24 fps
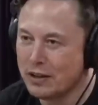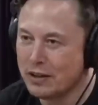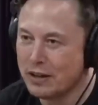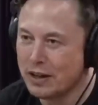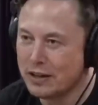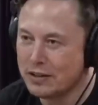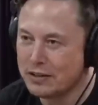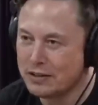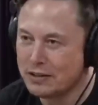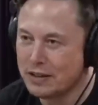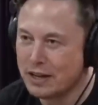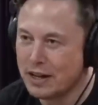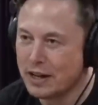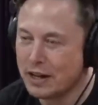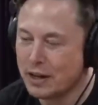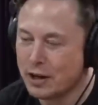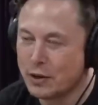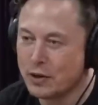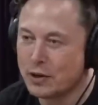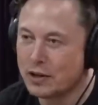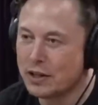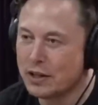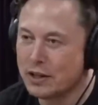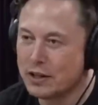as
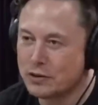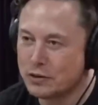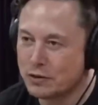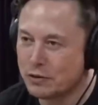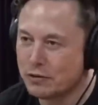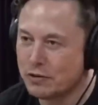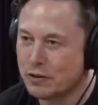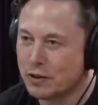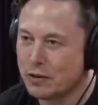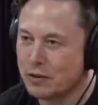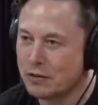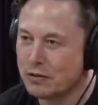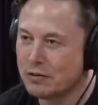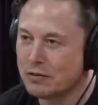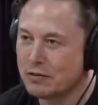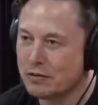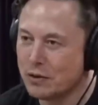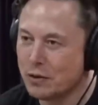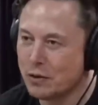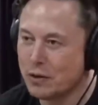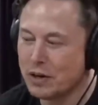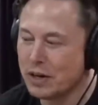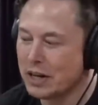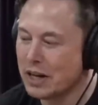accurately as your phone
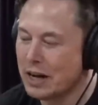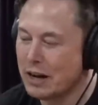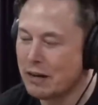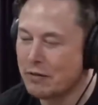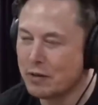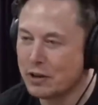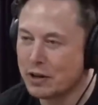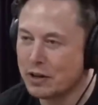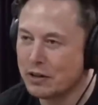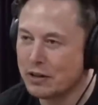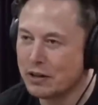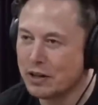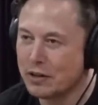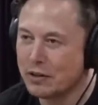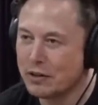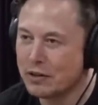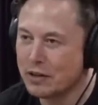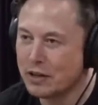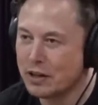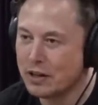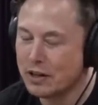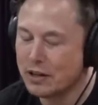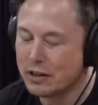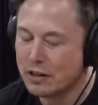or a camera
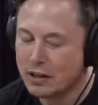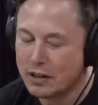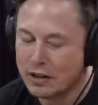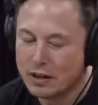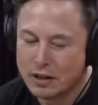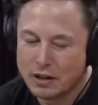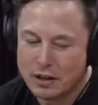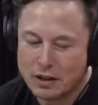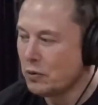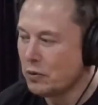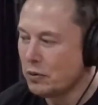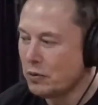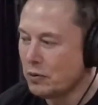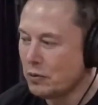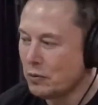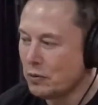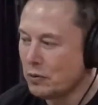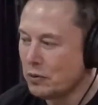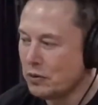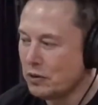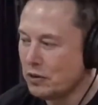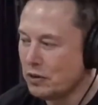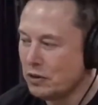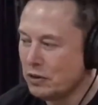could.
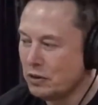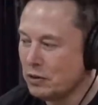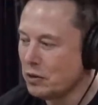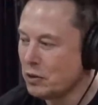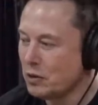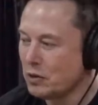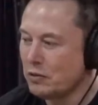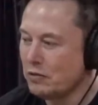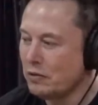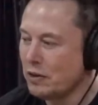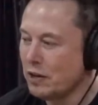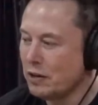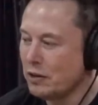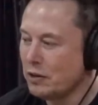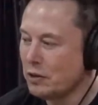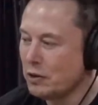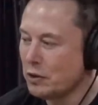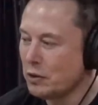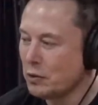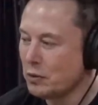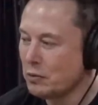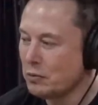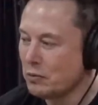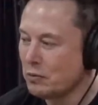You could
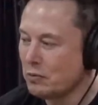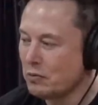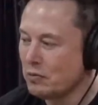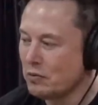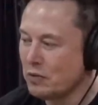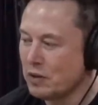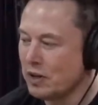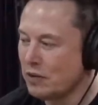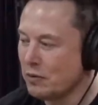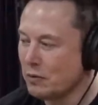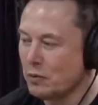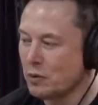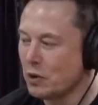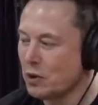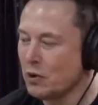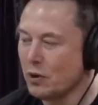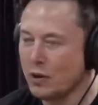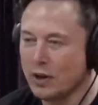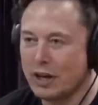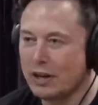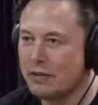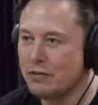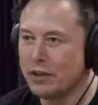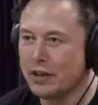
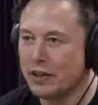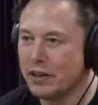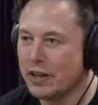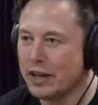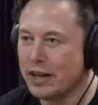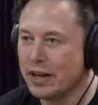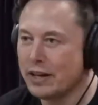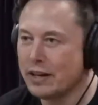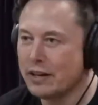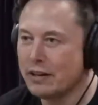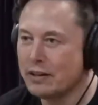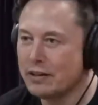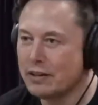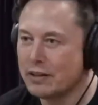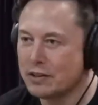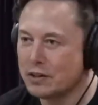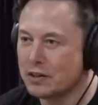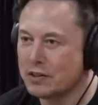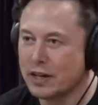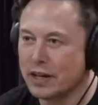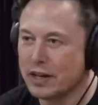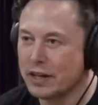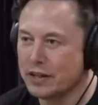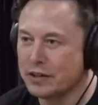recall everything,
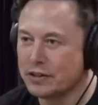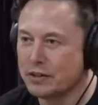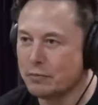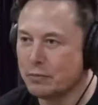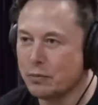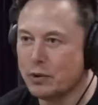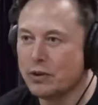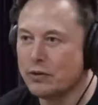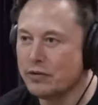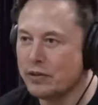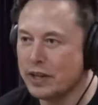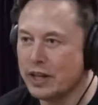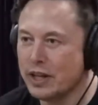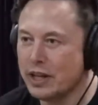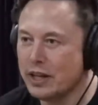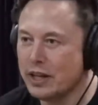just like it's a movie.